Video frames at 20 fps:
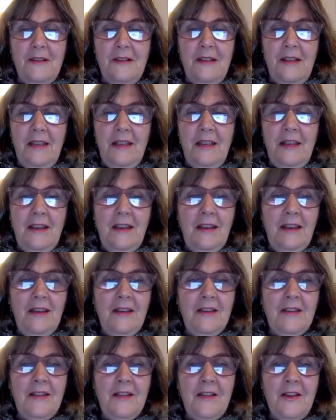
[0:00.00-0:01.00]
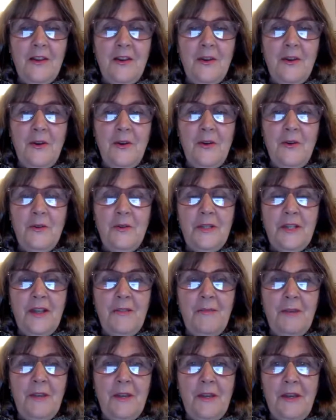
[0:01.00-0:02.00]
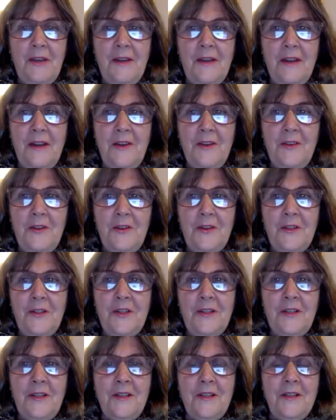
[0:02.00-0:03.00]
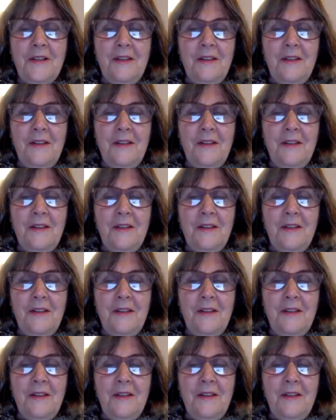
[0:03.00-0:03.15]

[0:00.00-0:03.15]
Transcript: And so some of the elders